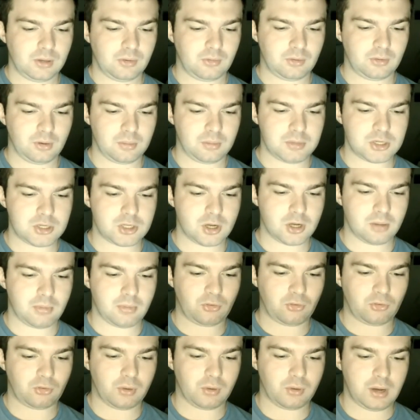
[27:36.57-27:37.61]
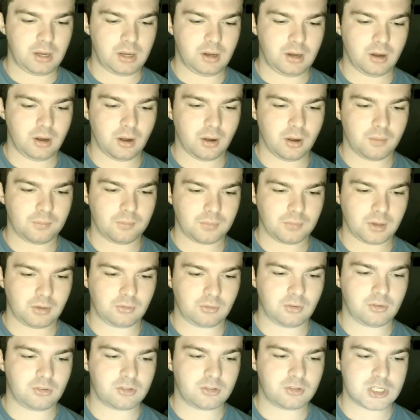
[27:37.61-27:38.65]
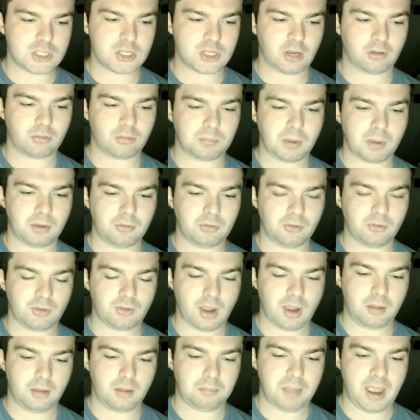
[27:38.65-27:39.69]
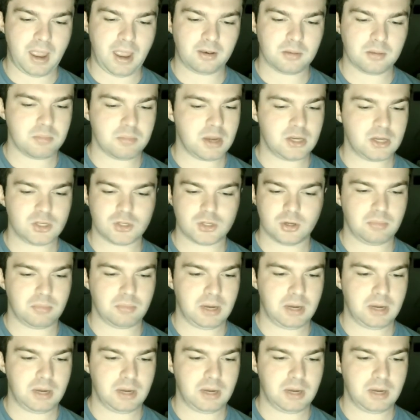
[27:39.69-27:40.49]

So let me share my screen here, because this just exposes how bad the mainstream